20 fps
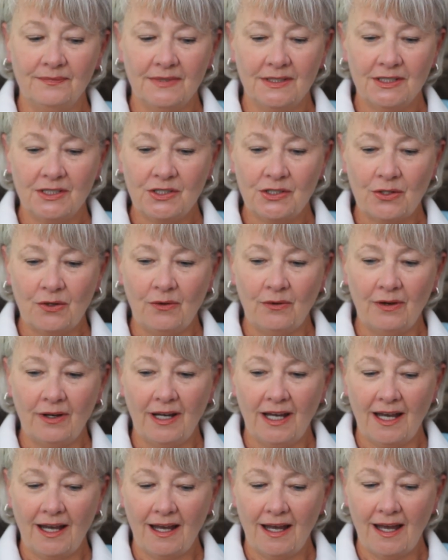So
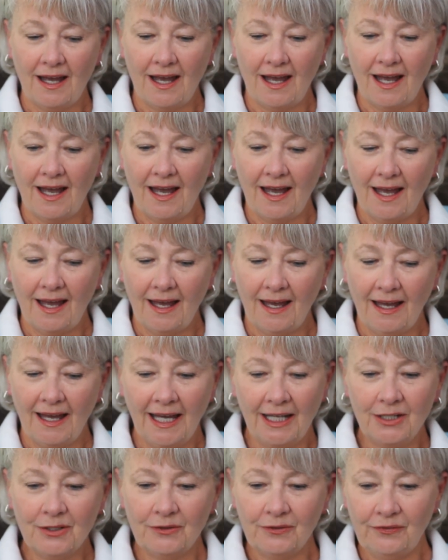
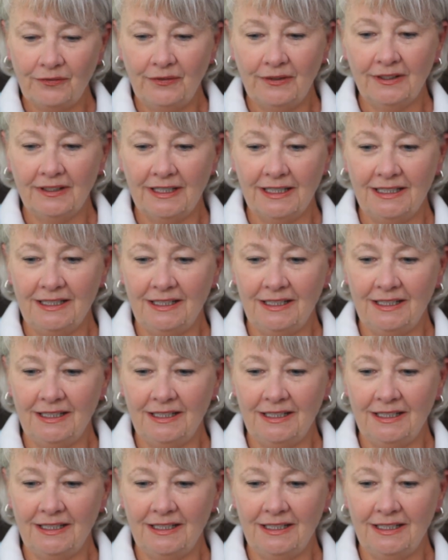I don't feel